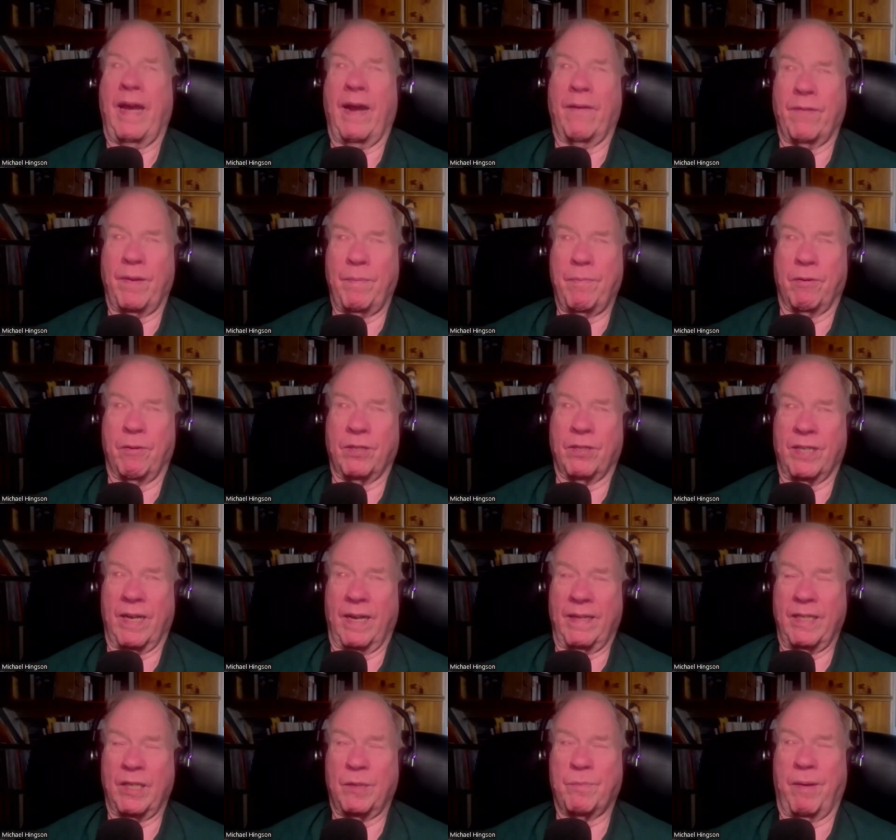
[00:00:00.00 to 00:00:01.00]
every person
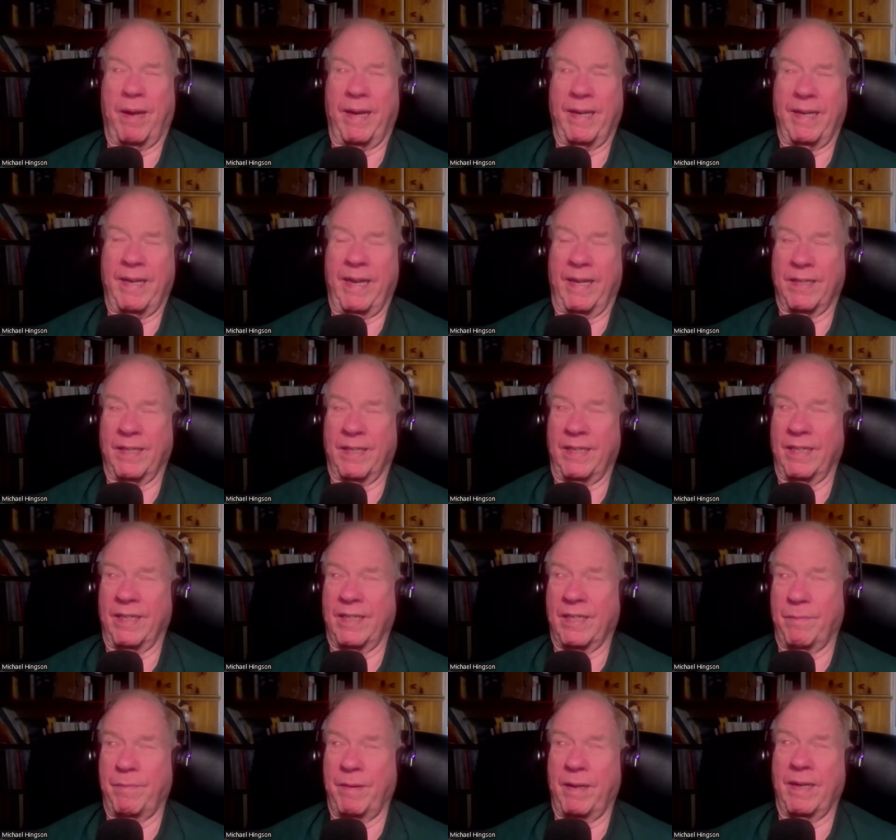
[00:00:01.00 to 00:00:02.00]
on this planet has a
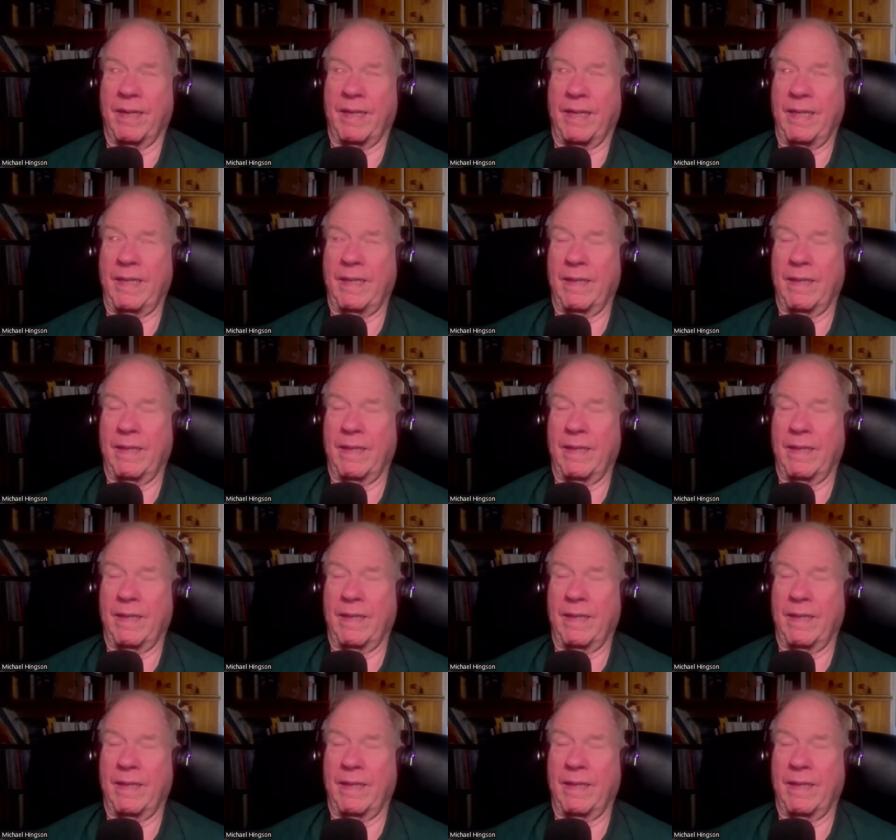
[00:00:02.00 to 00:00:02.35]
disability.